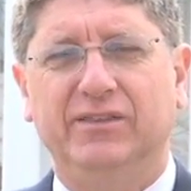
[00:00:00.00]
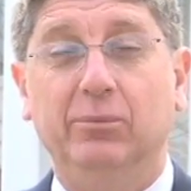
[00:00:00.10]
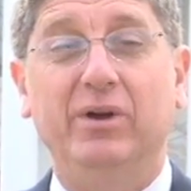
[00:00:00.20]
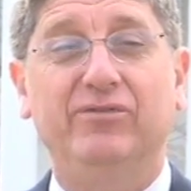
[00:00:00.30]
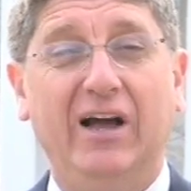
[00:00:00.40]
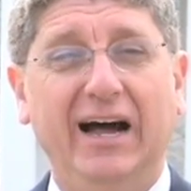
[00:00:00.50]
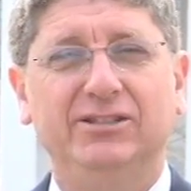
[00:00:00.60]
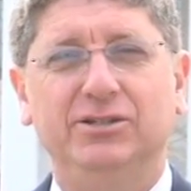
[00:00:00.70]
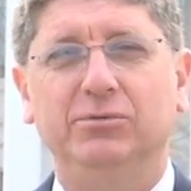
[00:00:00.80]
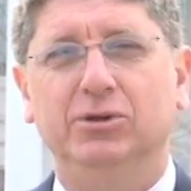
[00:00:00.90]
then we have
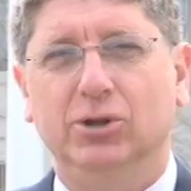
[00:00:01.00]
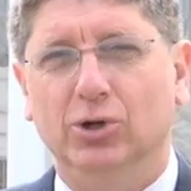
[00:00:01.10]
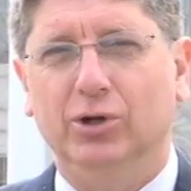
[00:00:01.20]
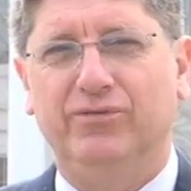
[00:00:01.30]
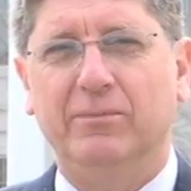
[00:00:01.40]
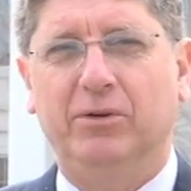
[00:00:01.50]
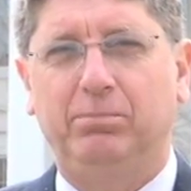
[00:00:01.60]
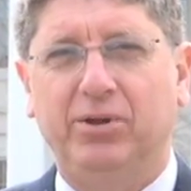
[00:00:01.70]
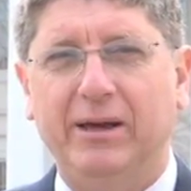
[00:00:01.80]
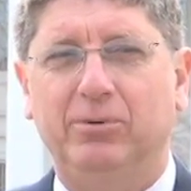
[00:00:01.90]
got to learn from the
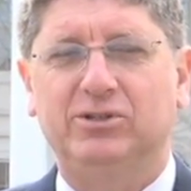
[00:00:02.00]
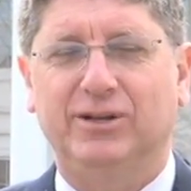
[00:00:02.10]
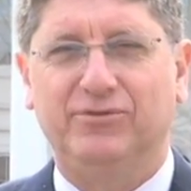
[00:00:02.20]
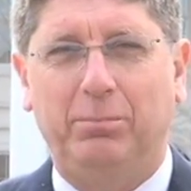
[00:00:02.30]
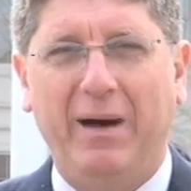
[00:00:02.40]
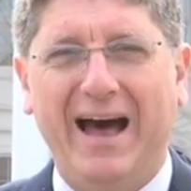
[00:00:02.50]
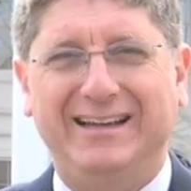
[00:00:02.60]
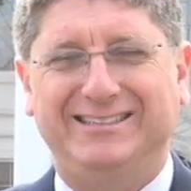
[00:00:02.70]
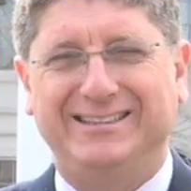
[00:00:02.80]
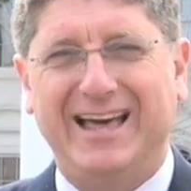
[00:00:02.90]
playbooks of the
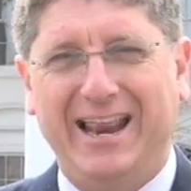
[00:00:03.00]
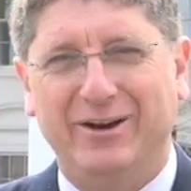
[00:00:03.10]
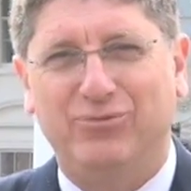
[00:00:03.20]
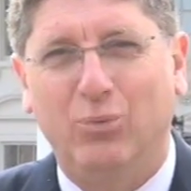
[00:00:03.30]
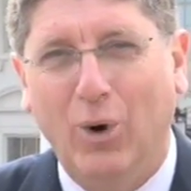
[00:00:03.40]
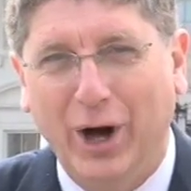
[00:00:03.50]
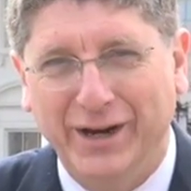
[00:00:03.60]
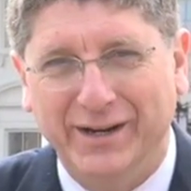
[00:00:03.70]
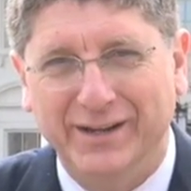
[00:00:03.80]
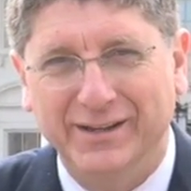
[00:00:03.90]
past that have won.